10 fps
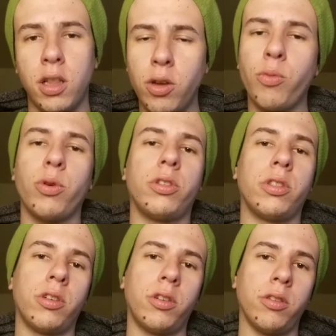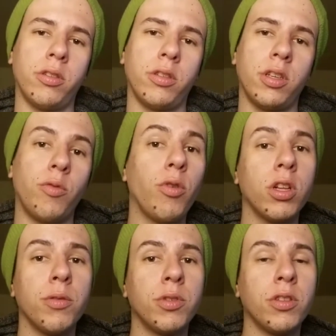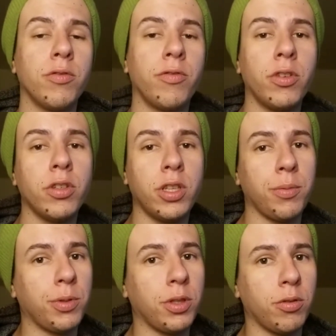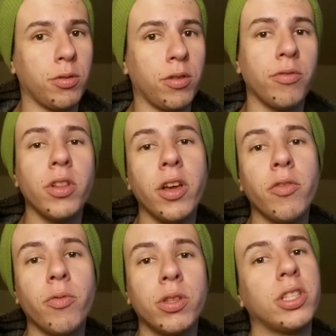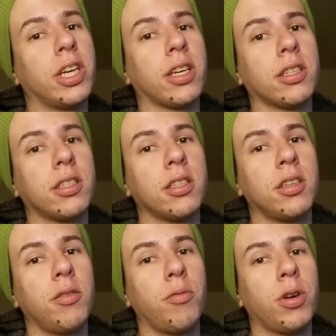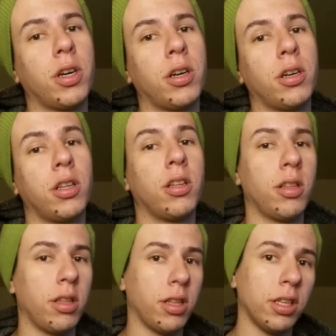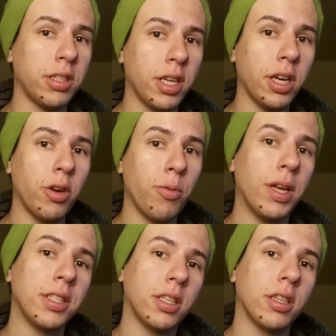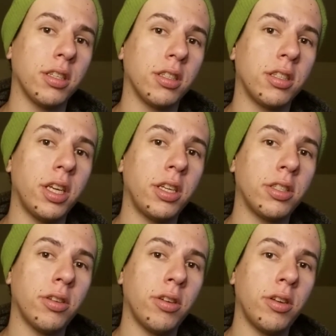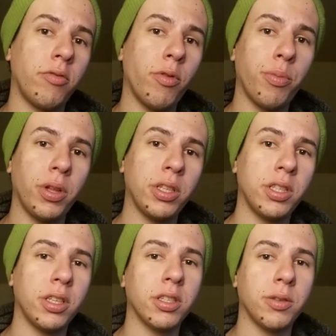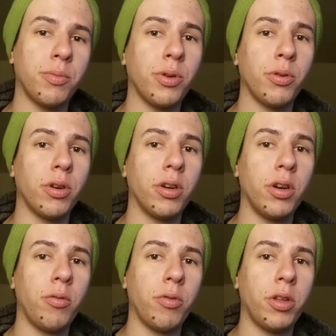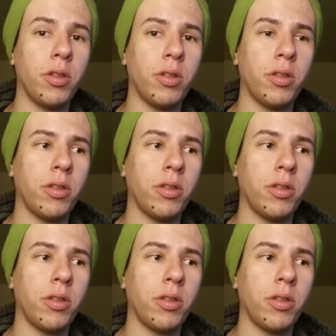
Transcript: Hello, boys and girls, and welcome to the first episode of Life with Dex, where this technomasochist takes on replacing his computer with